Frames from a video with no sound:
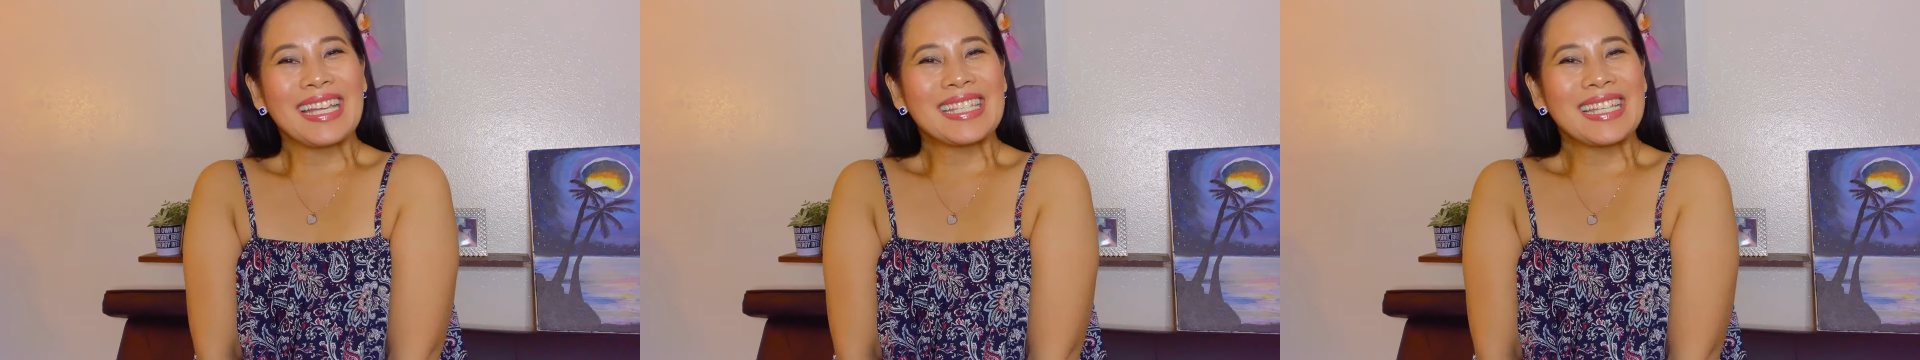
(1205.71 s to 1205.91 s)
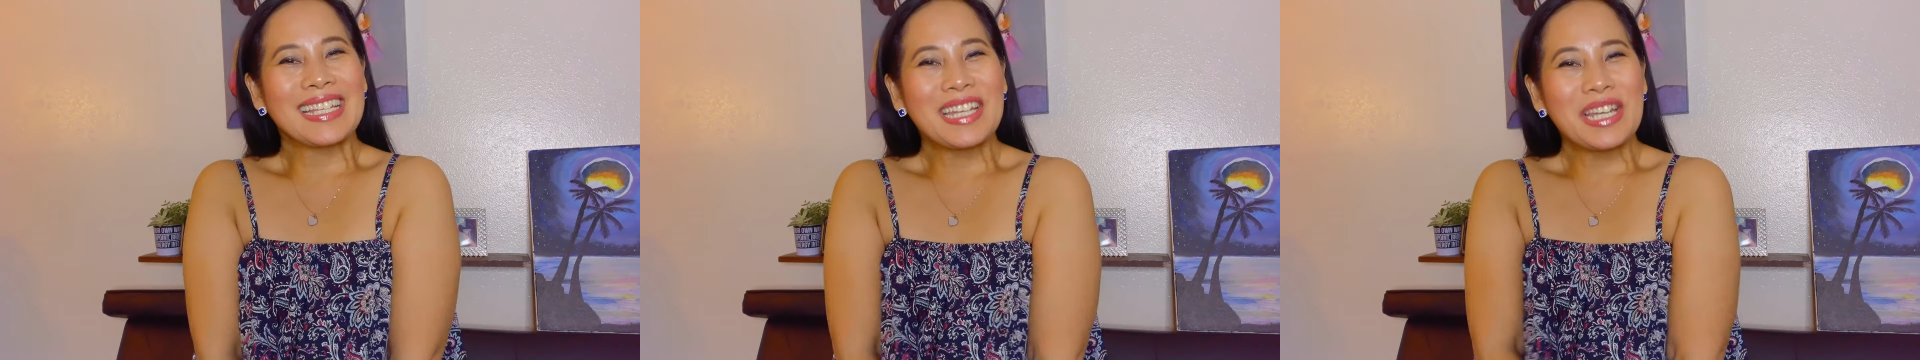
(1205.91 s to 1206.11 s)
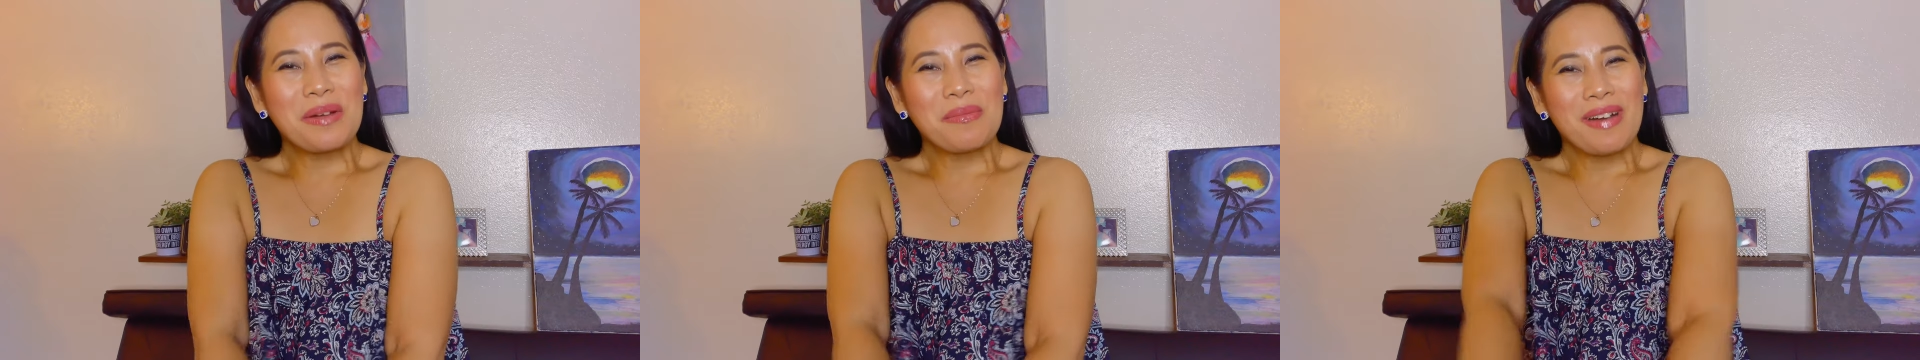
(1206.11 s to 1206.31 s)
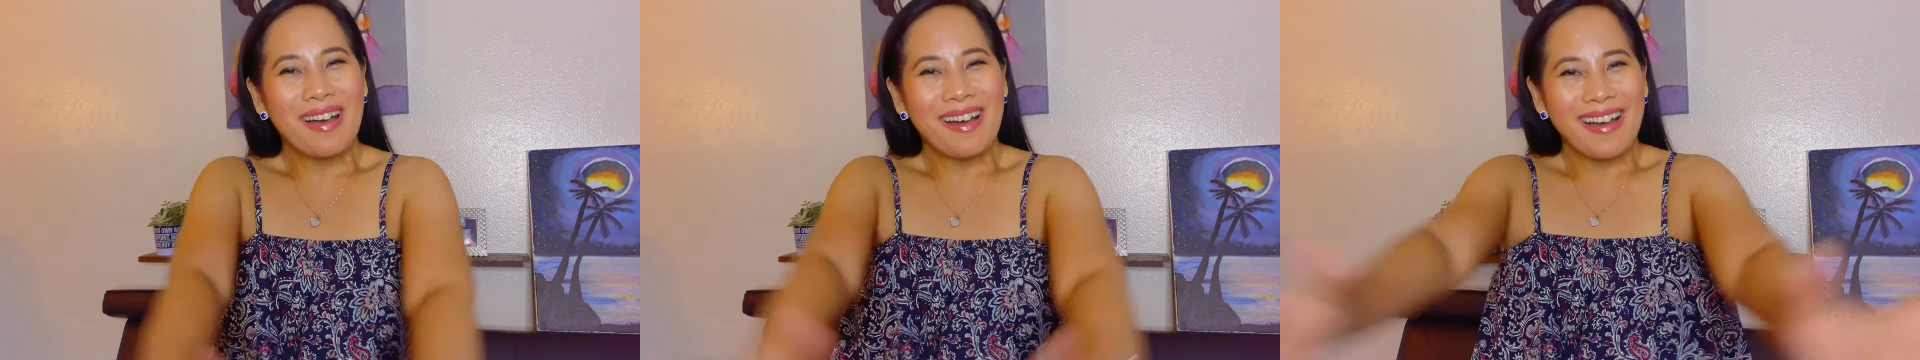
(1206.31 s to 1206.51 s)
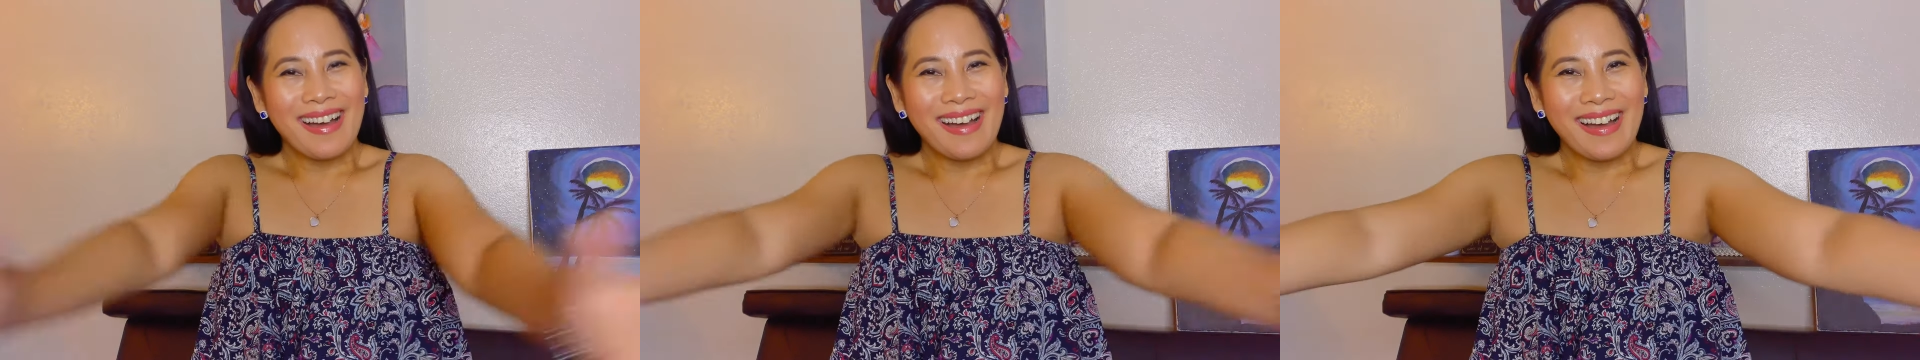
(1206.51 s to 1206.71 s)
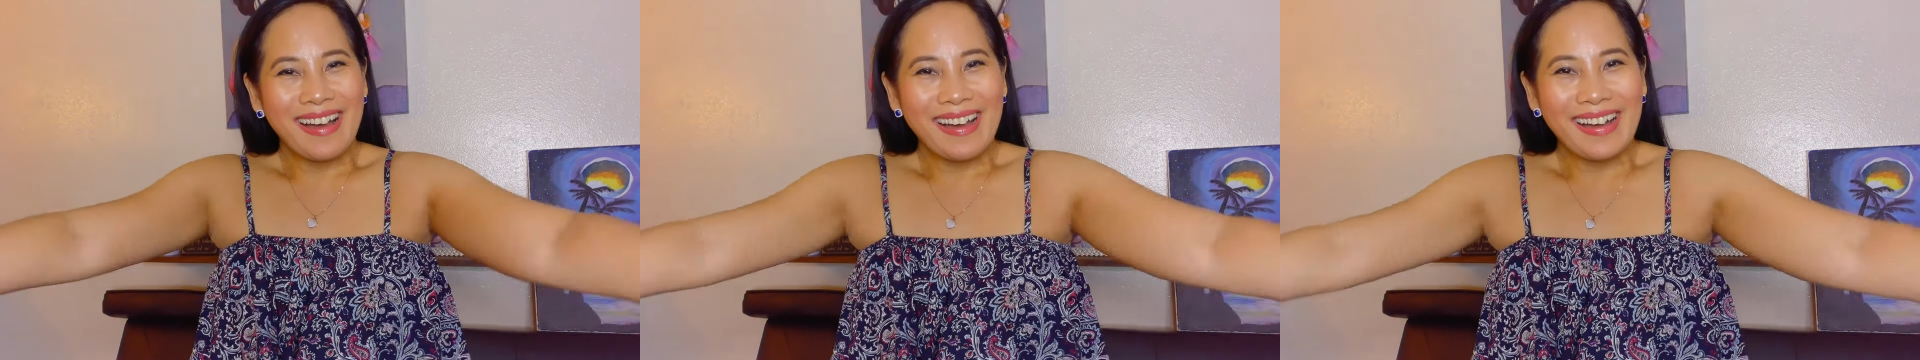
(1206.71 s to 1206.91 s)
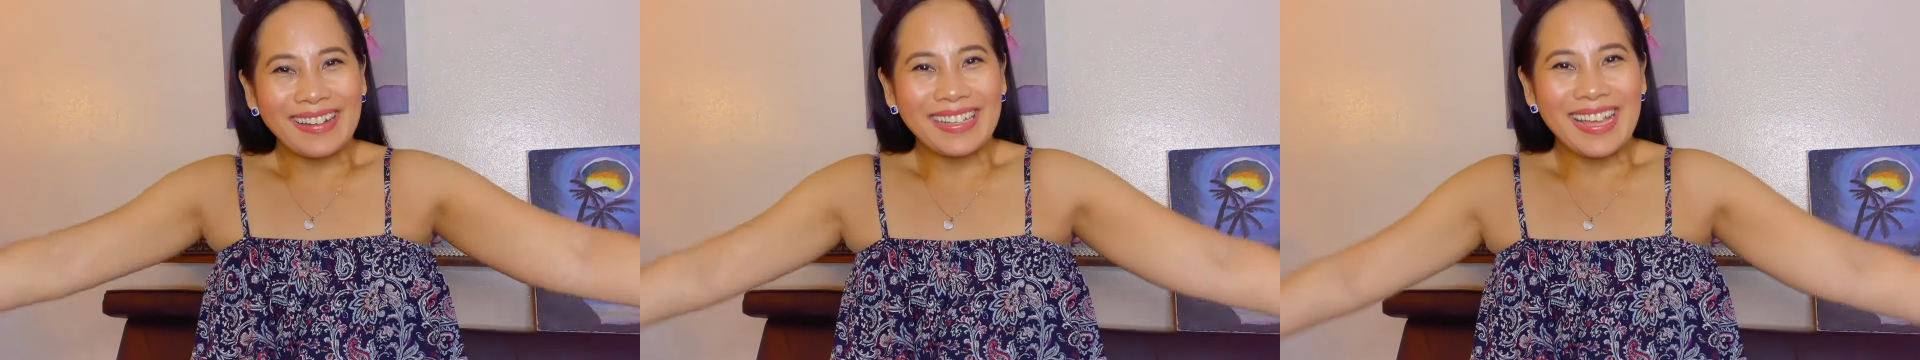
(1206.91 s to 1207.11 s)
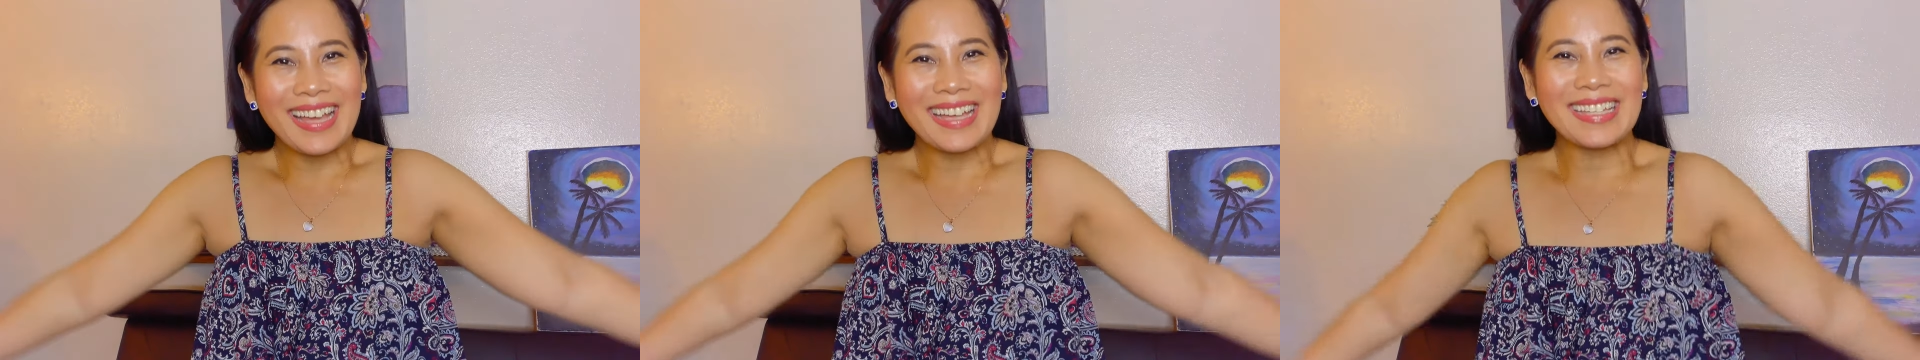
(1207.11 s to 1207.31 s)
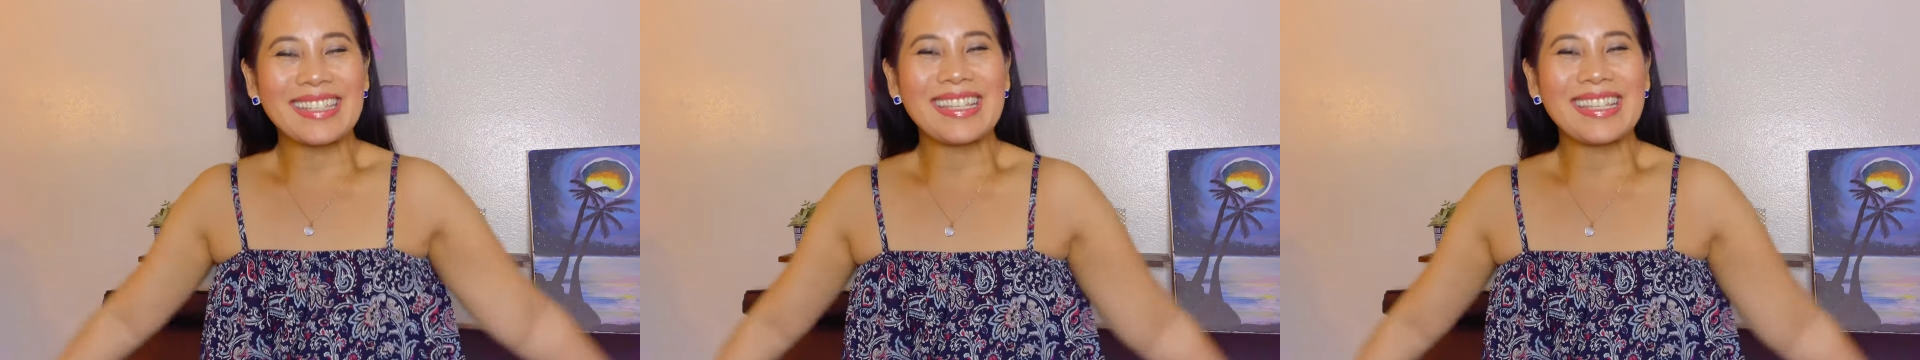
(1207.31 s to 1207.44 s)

isa na namang